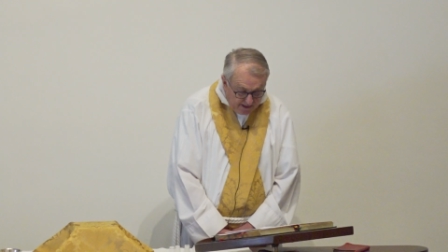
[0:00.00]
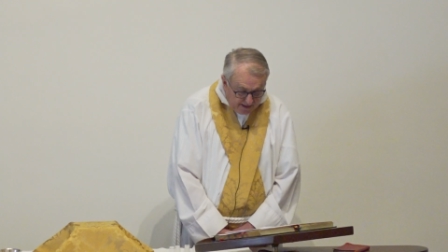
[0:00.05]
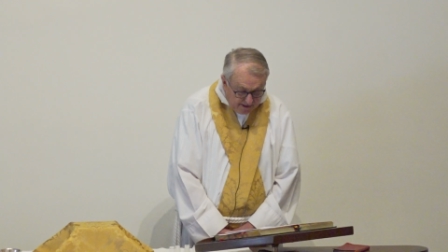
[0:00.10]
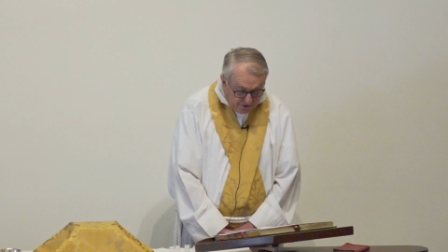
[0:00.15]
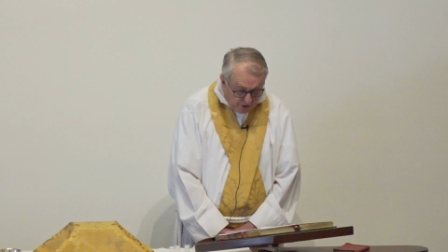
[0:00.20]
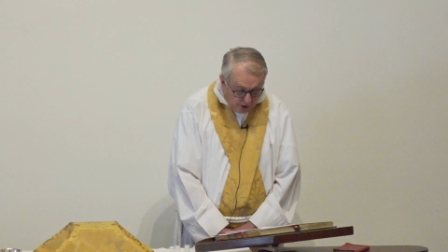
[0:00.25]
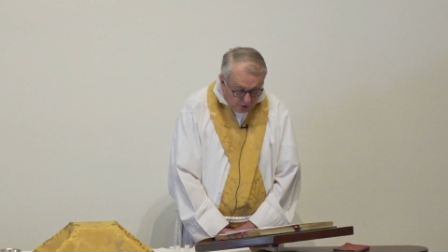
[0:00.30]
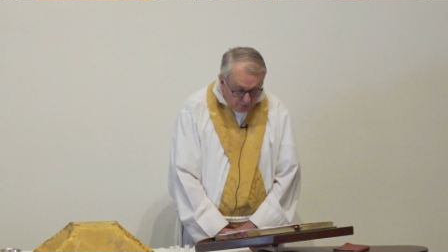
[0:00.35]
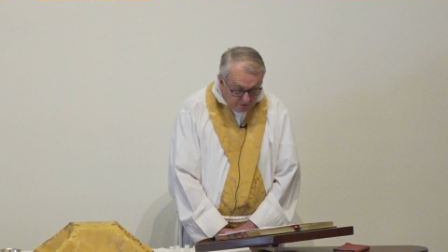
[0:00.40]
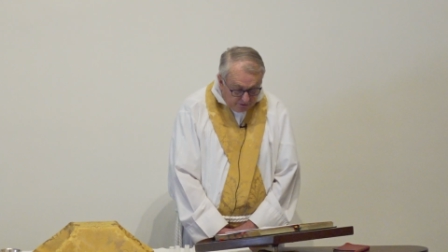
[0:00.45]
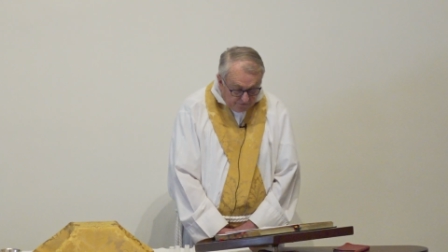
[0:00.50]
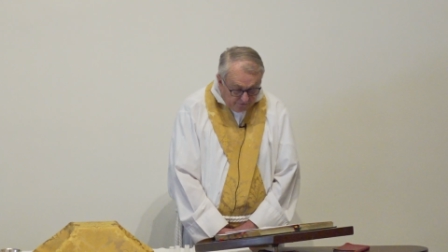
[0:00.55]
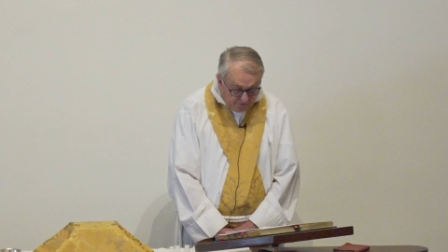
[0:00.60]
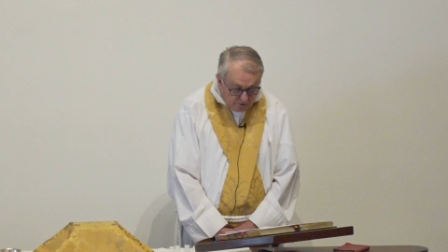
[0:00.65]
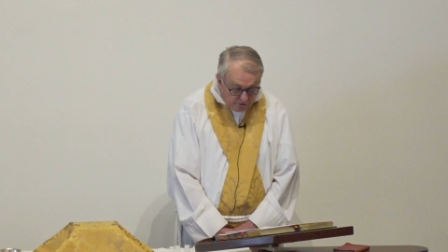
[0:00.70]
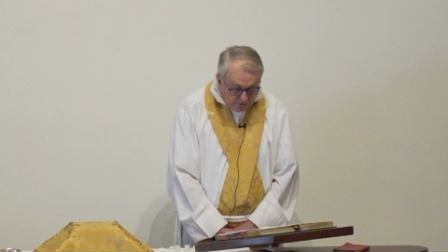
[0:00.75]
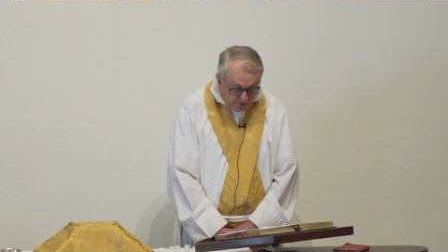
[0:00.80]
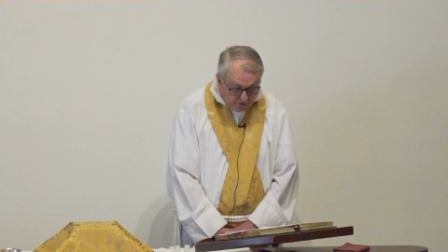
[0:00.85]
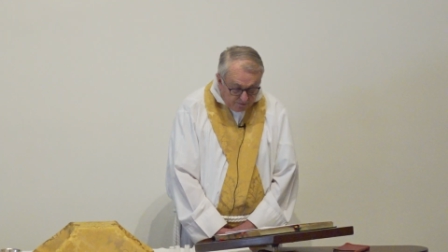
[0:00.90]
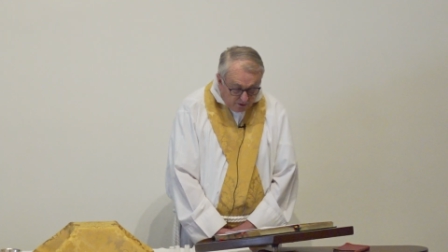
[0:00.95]
those for
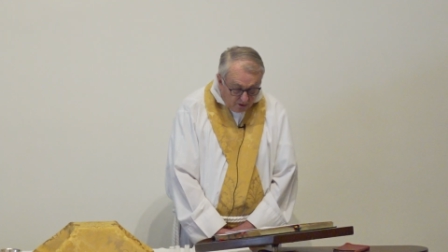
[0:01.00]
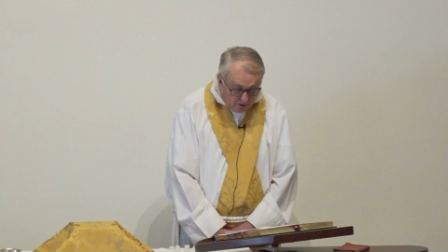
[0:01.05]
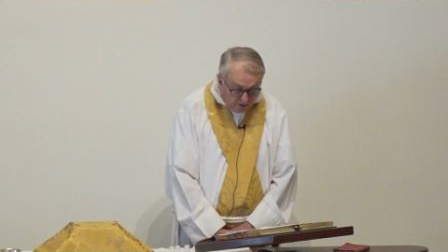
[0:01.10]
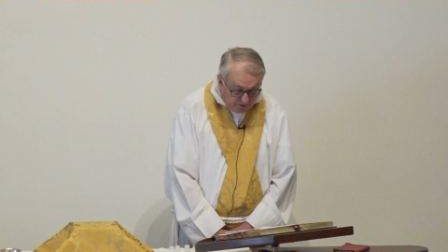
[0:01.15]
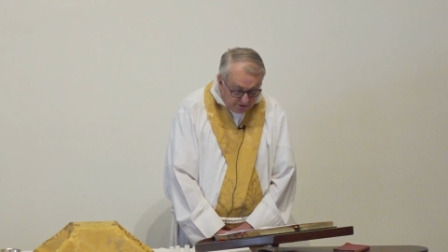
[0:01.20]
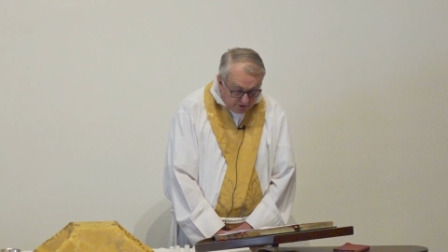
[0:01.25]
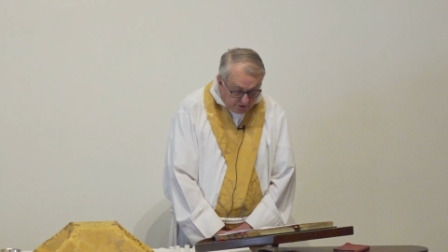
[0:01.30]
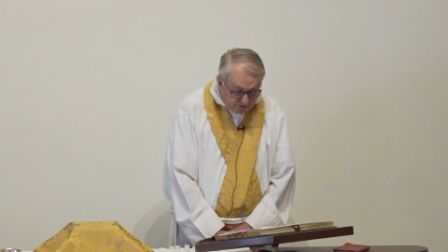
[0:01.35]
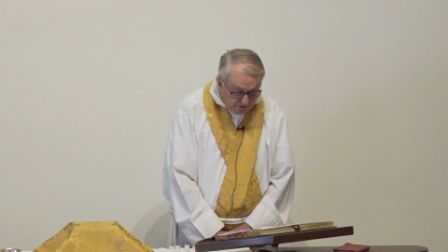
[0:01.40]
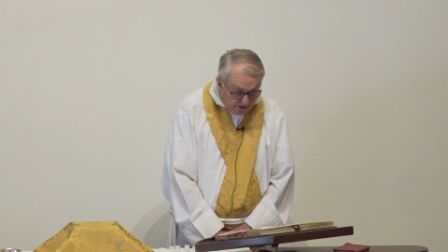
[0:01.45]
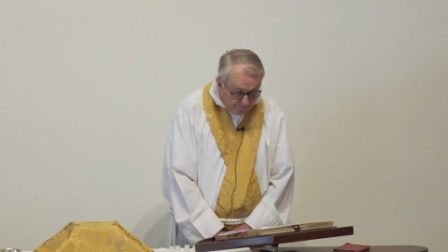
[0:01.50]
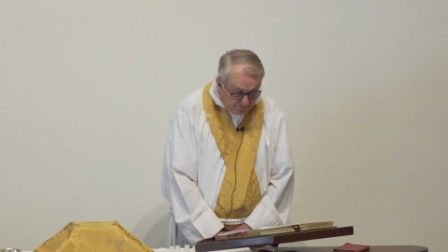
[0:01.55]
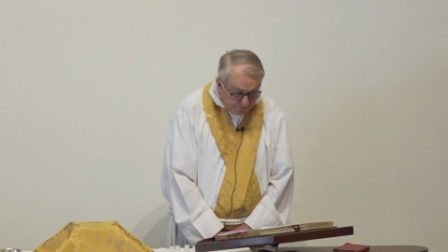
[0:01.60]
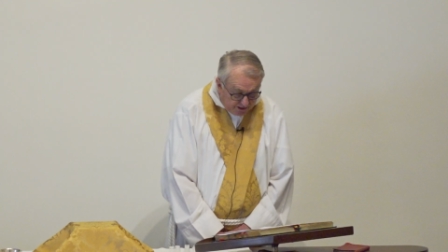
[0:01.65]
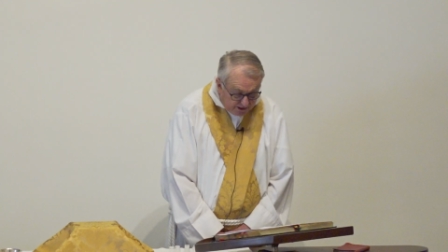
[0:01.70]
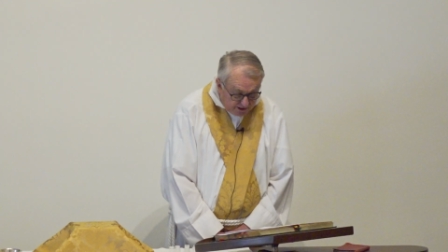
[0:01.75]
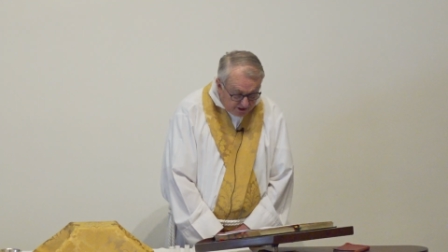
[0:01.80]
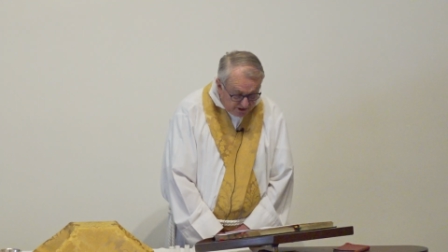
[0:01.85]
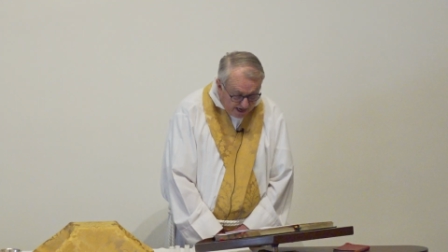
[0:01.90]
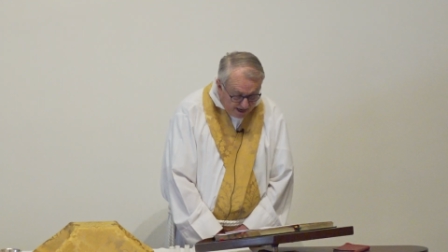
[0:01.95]
whom all the
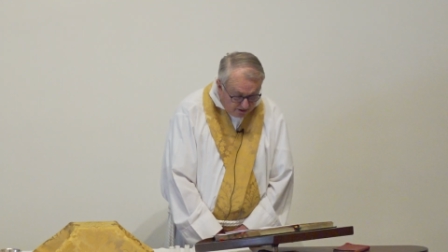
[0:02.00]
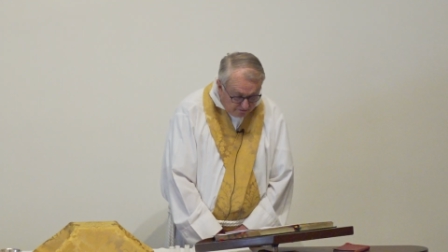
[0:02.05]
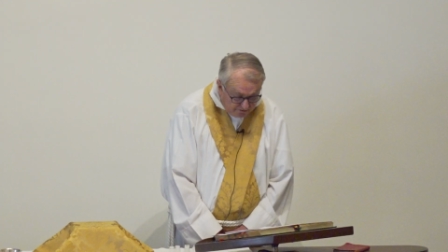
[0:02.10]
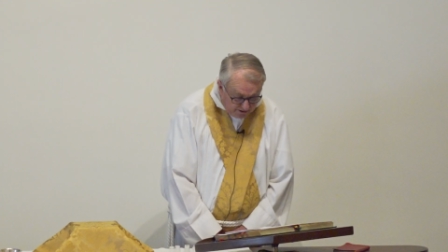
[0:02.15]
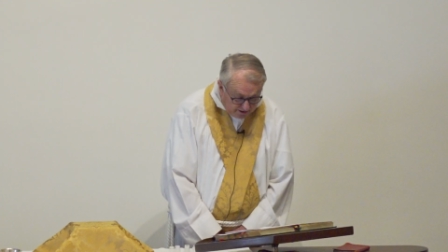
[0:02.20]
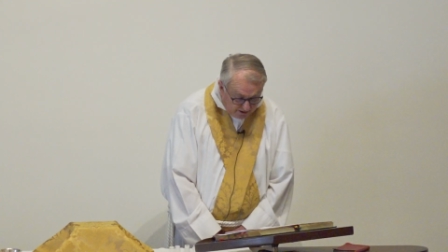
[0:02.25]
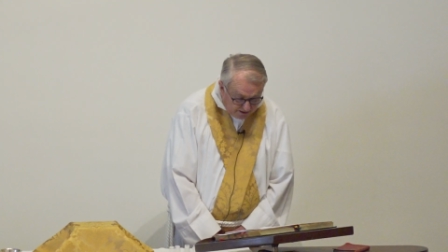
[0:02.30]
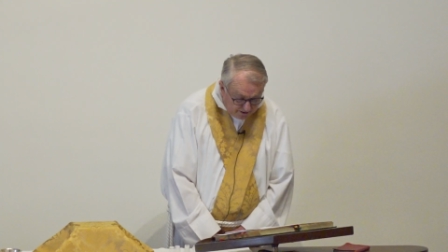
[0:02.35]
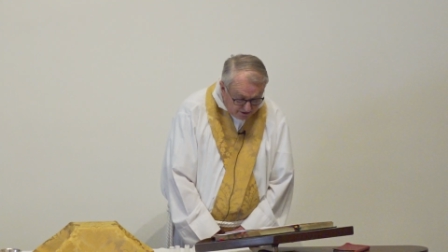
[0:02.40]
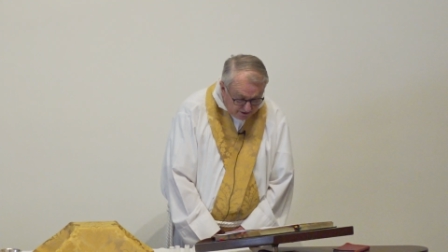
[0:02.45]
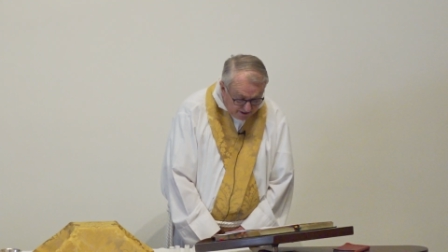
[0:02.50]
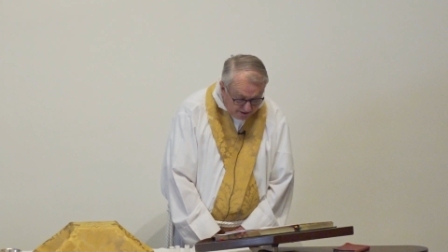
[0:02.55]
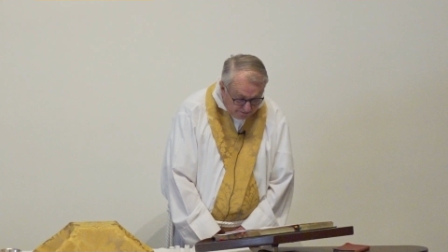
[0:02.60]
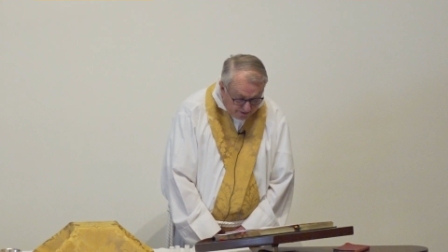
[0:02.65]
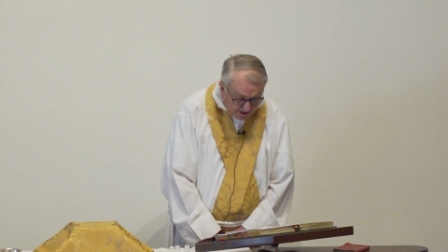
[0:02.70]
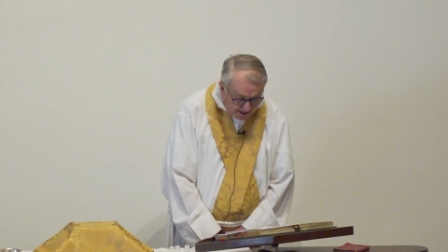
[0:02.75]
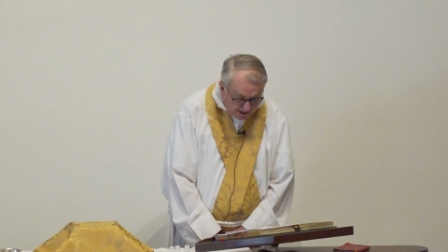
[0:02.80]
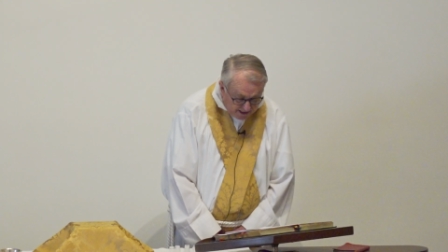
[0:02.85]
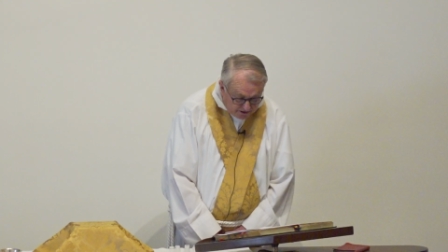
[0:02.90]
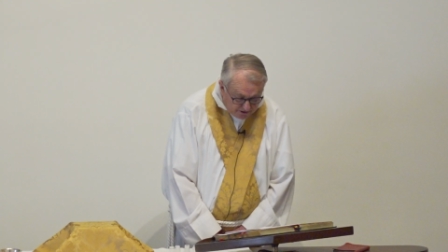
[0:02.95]
trumpets sounded as they
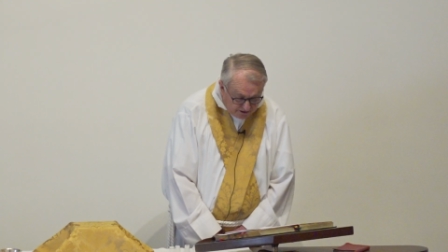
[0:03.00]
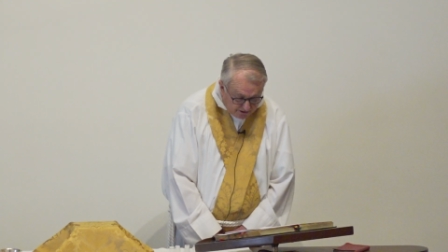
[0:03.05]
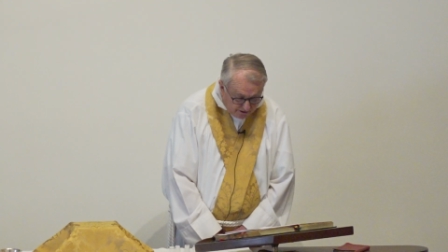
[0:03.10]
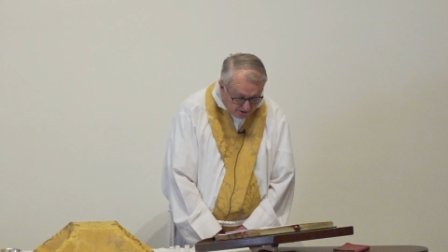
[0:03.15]
passed